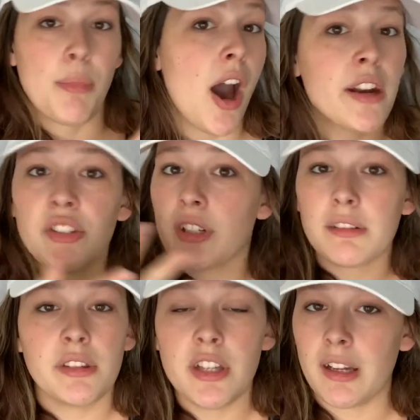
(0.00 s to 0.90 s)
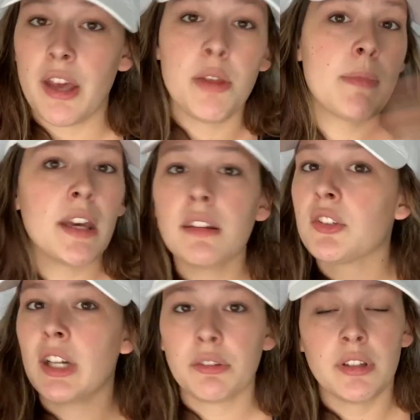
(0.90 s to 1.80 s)
pod interacts with the young, how the males
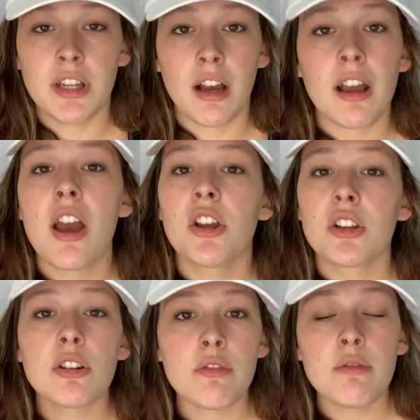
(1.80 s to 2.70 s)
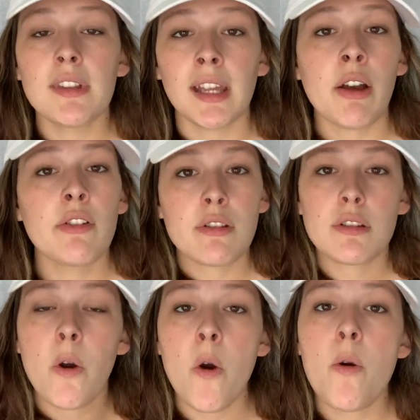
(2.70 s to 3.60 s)
interact with the young. You're losing out on
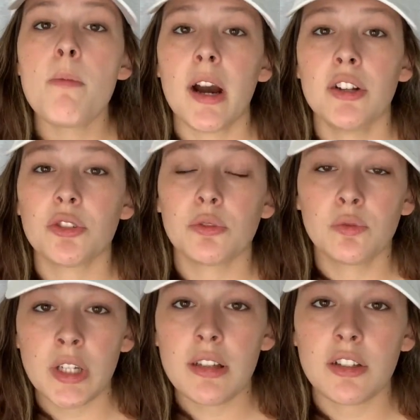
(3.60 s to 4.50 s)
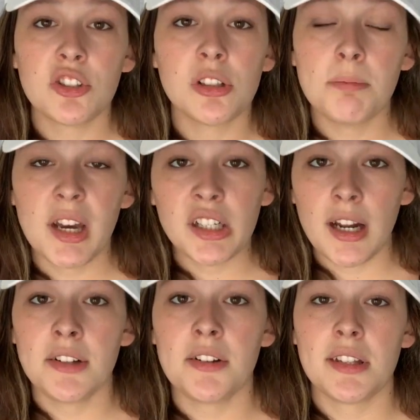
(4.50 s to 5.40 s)
so much research to better
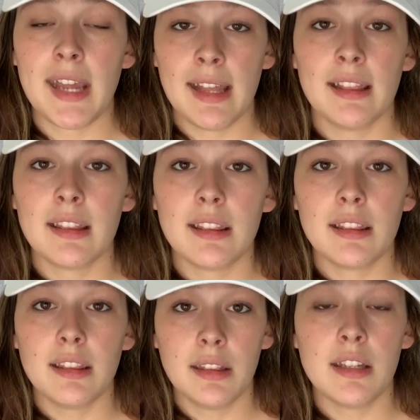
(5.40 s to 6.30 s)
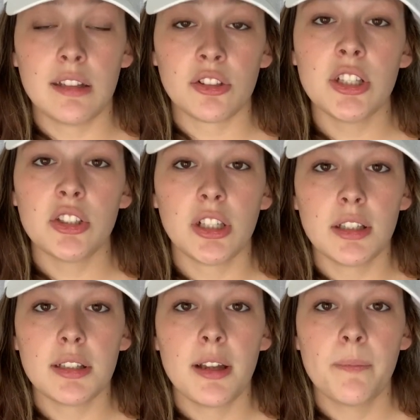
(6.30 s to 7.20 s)
understand these
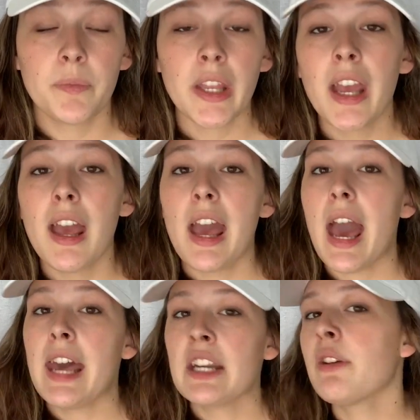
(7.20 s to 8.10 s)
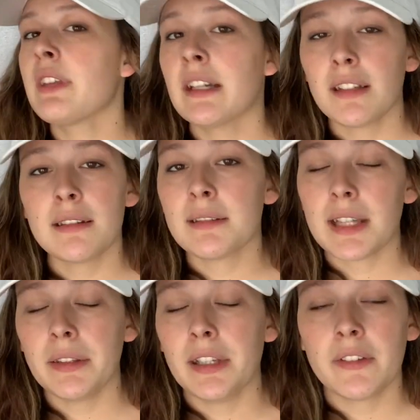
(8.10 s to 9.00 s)
creatures. And I know that doesn't
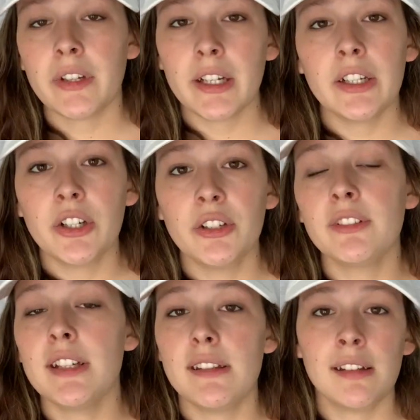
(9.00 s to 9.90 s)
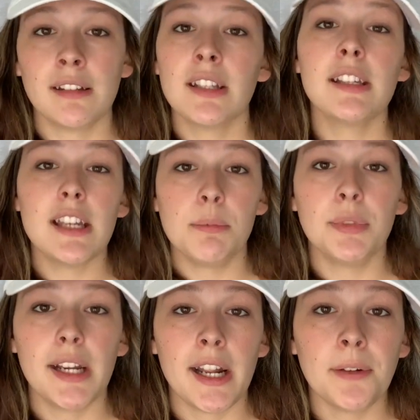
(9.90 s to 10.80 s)
sound like a very good reason to keep
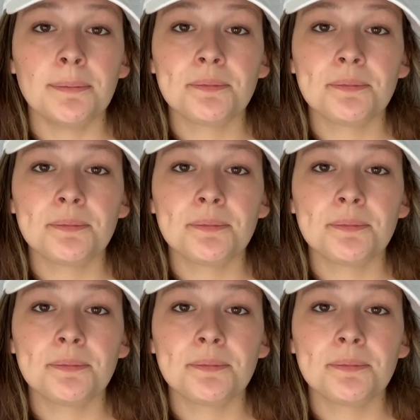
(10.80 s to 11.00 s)
breeding.